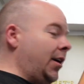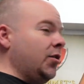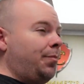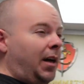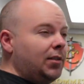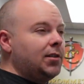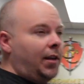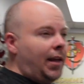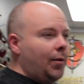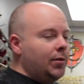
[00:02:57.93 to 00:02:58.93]
do belts
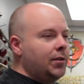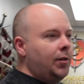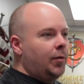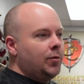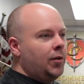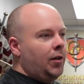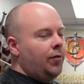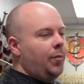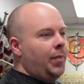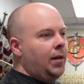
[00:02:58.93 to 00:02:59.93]
on that one too. That one's really good
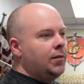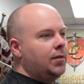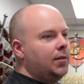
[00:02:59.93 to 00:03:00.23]
for belts.